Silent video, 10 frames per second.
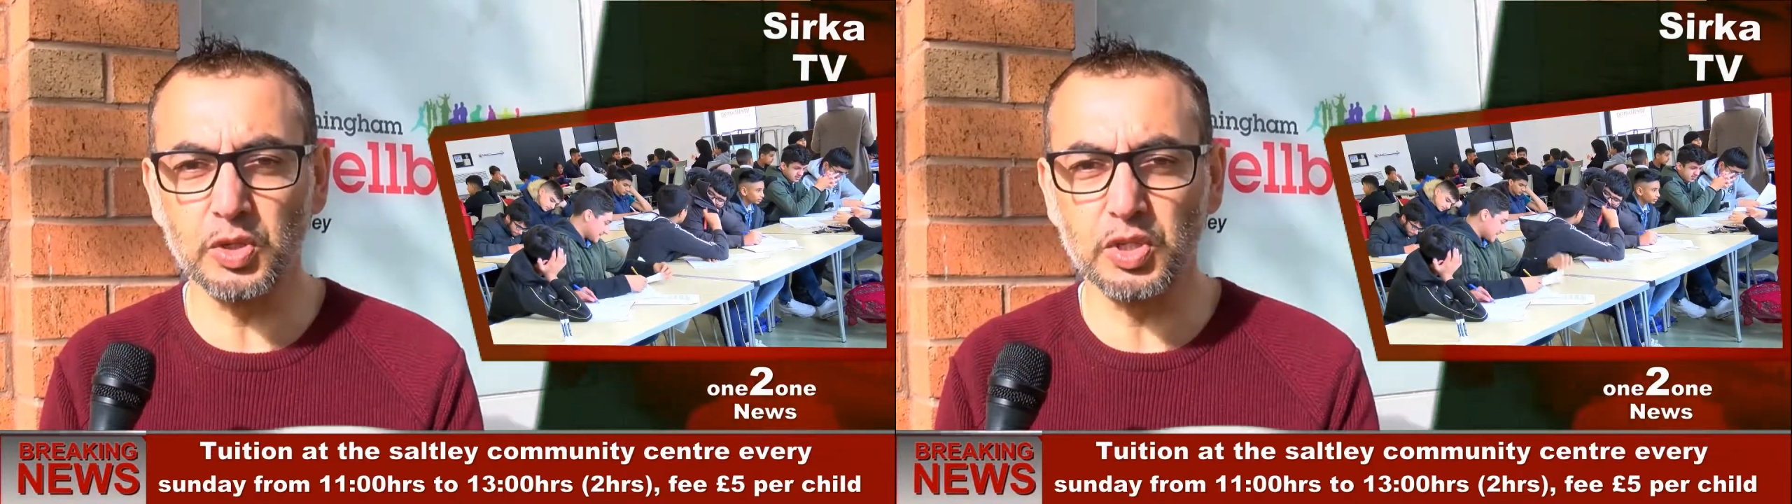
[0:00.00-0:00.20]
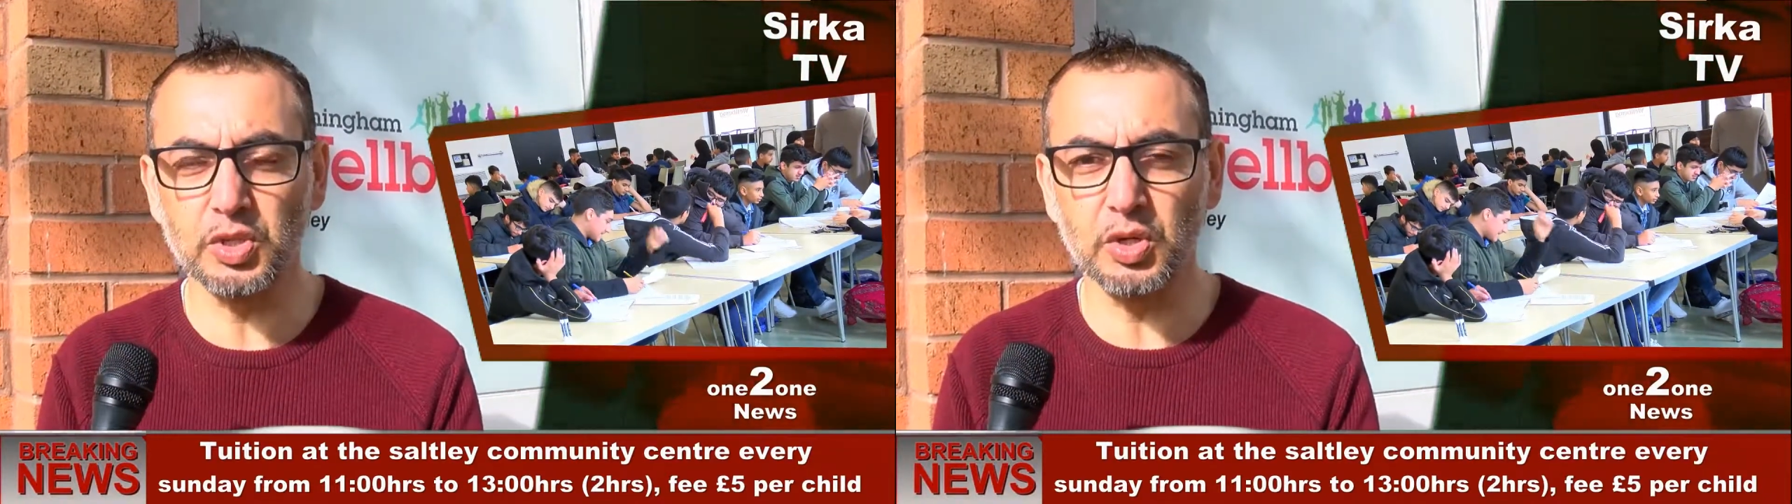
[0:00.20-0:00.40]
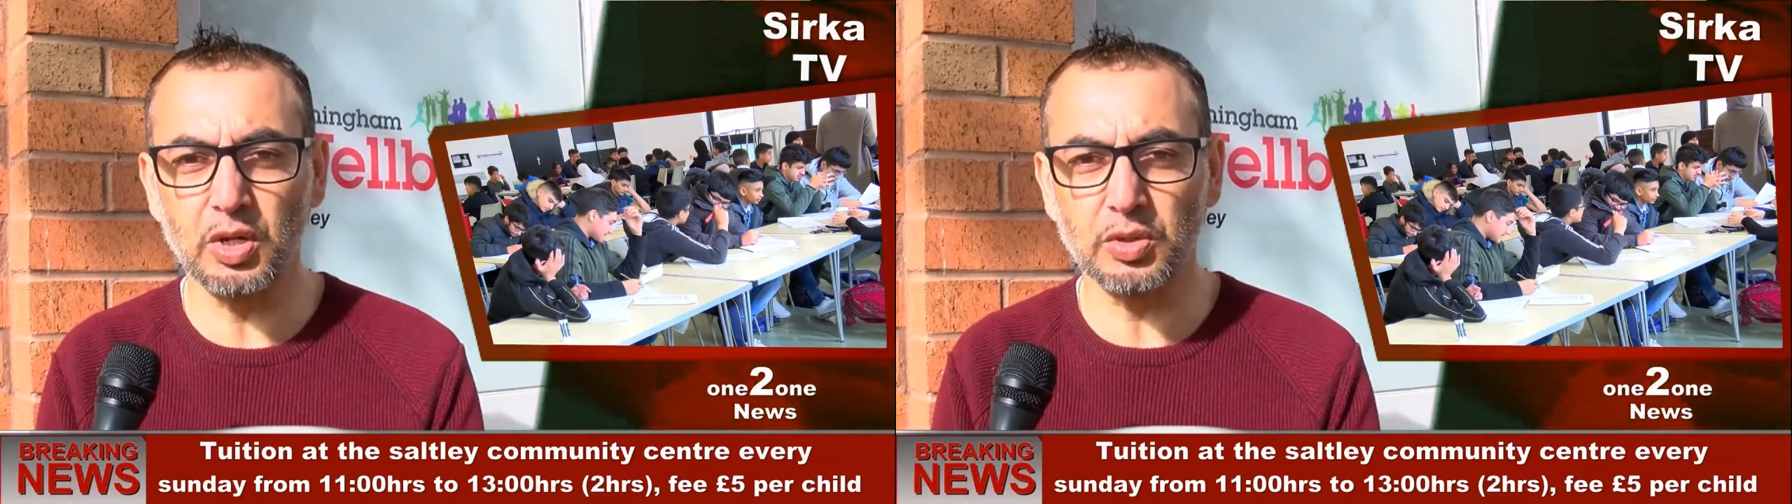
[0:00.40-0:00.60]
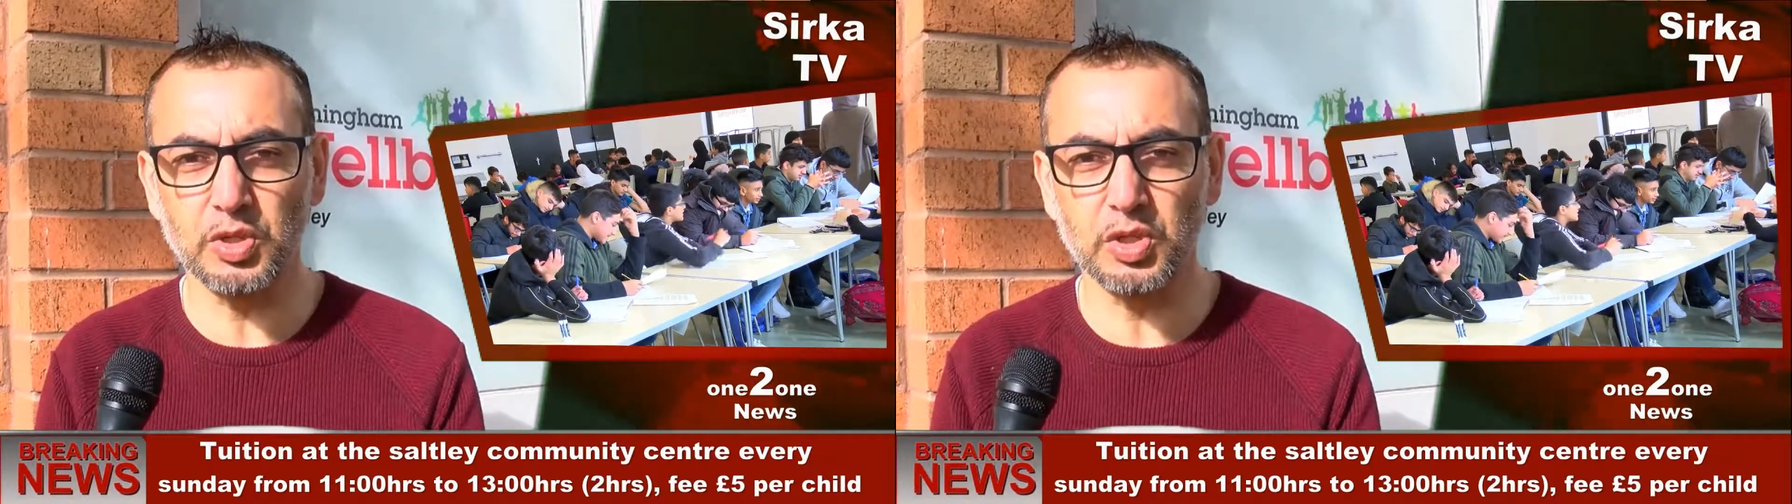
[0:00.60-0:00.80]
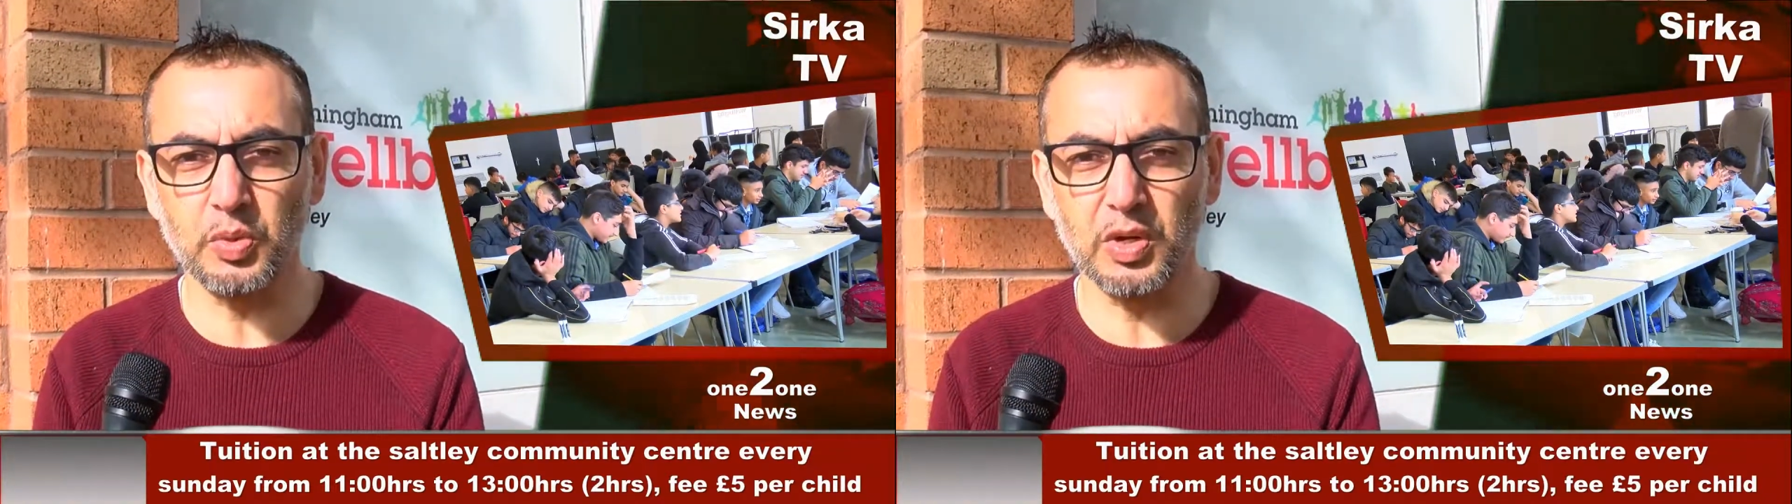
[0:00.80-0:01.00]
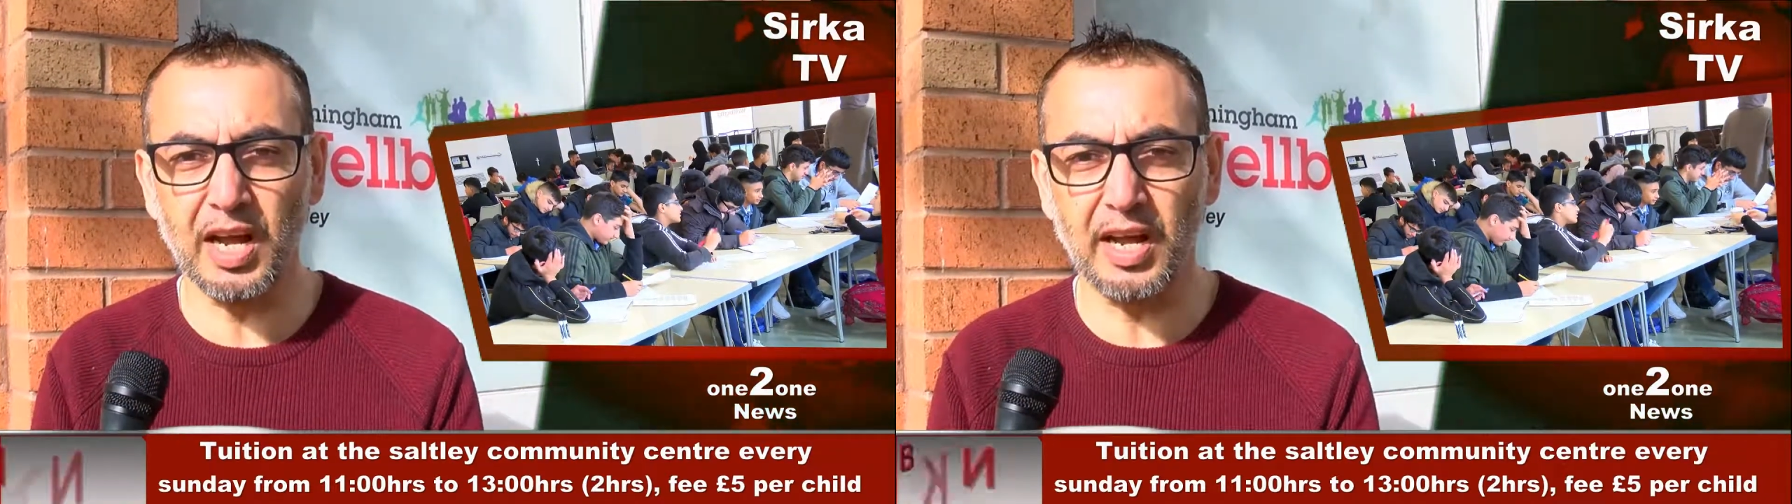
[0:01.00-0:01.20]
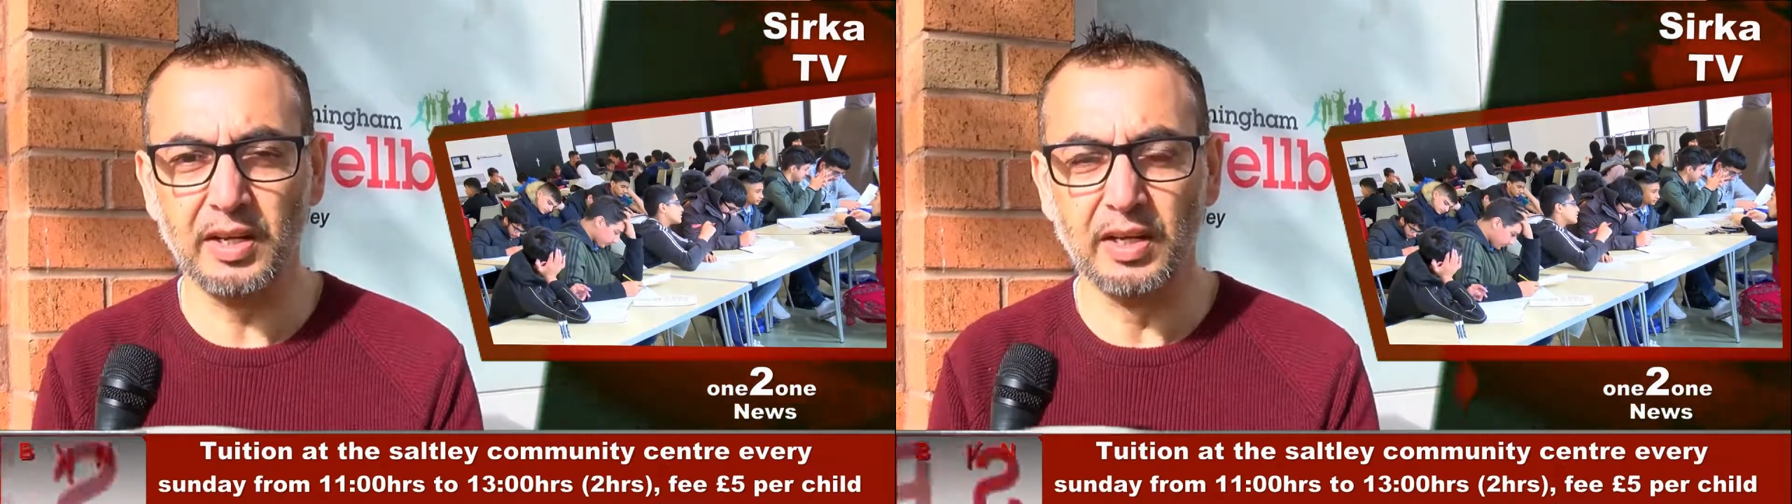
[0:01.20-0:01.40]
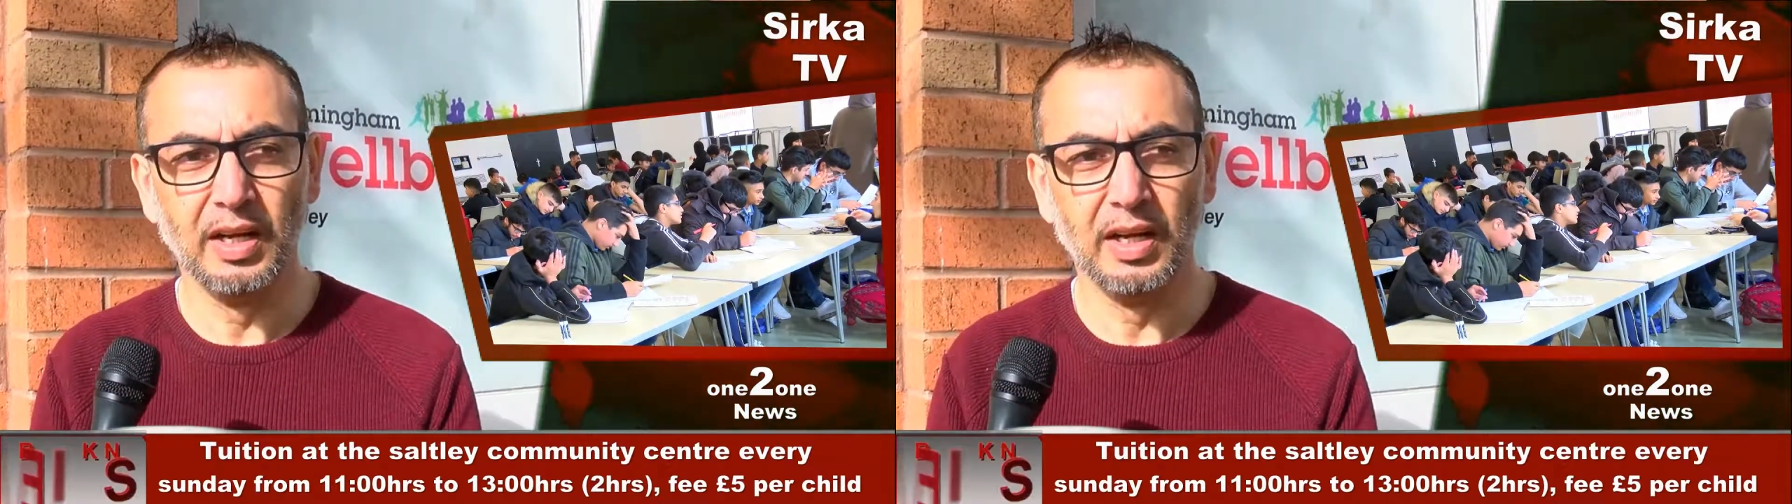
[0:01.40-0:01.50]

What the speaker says: much as we can.